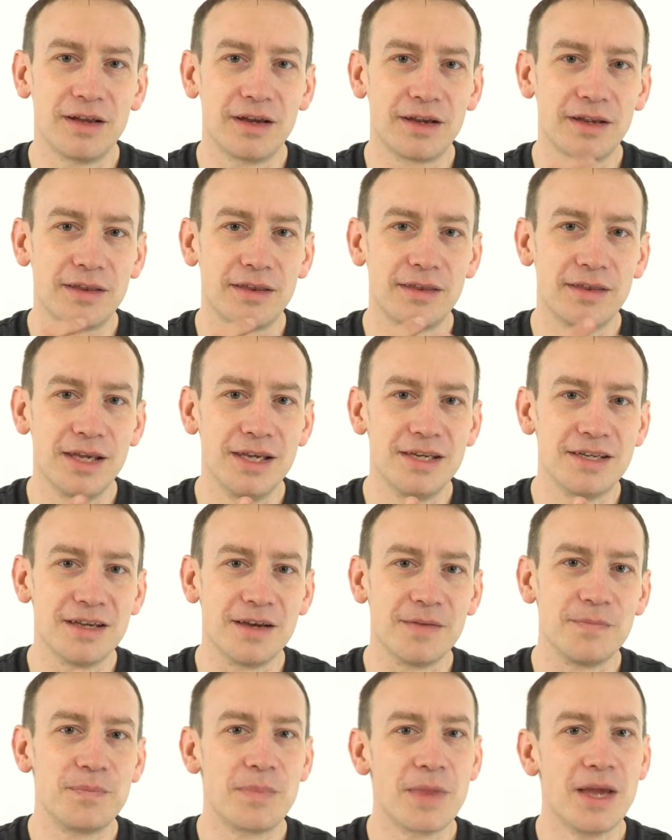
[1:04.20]
like
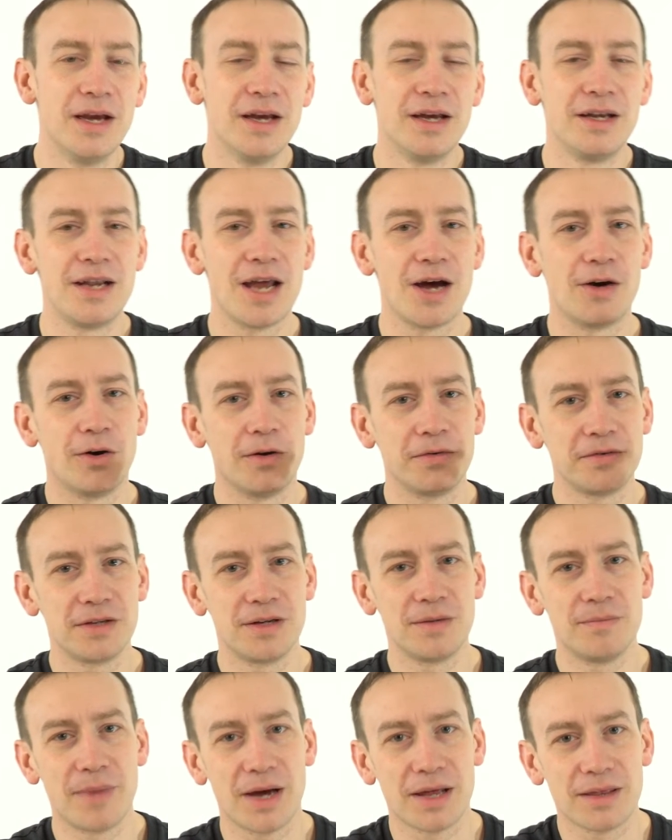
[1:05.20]
theta. Now often
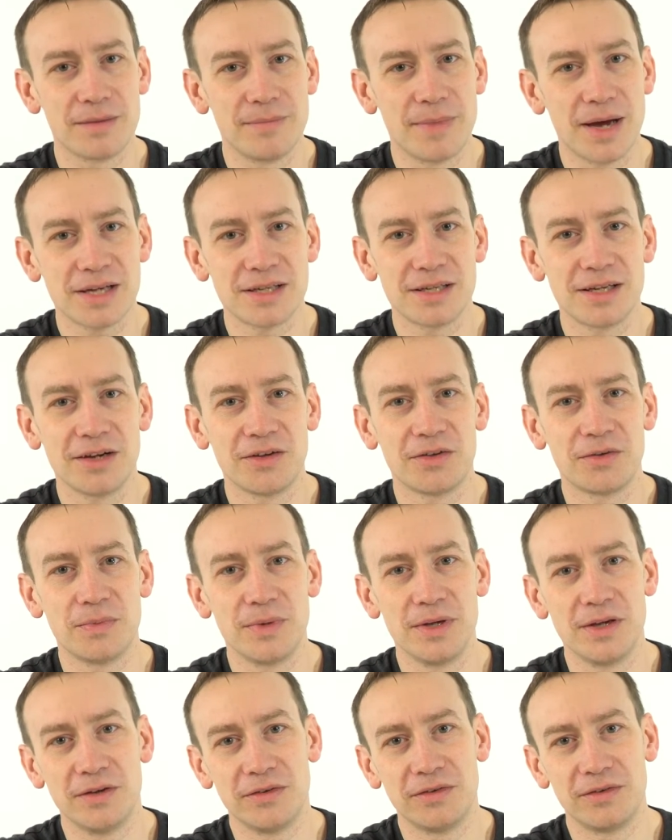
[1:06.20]
in mathematics
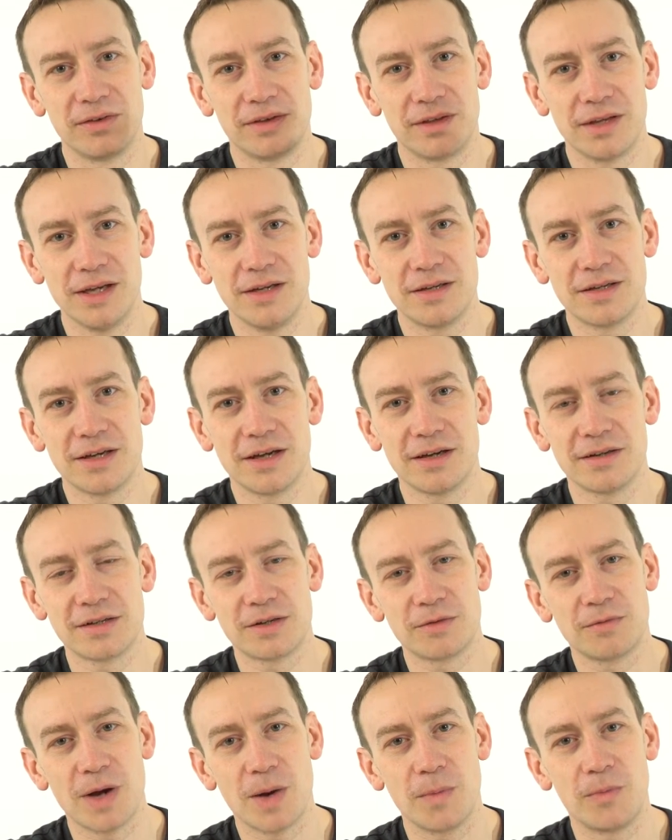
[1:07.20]
we use theta
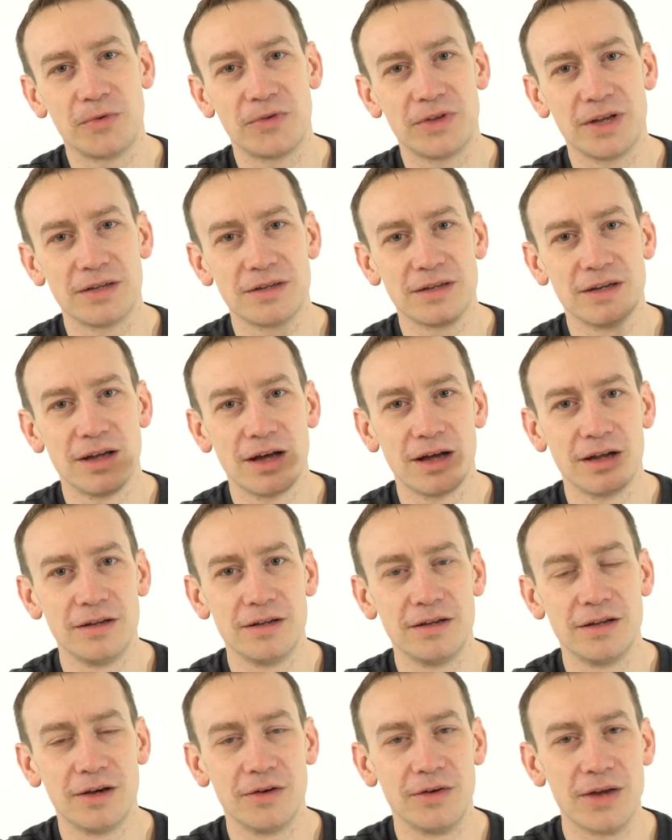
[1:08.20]
to represent an
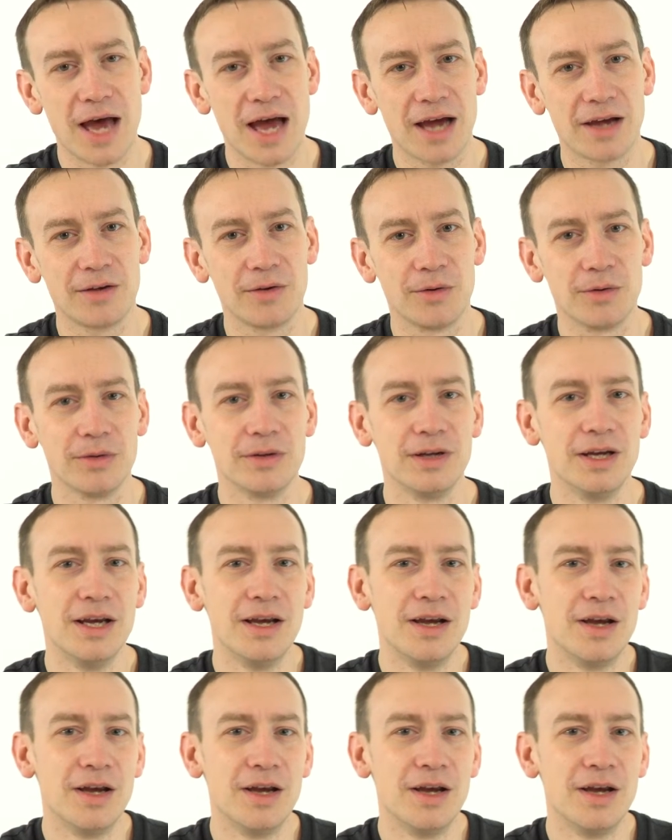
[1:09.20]
unknown angle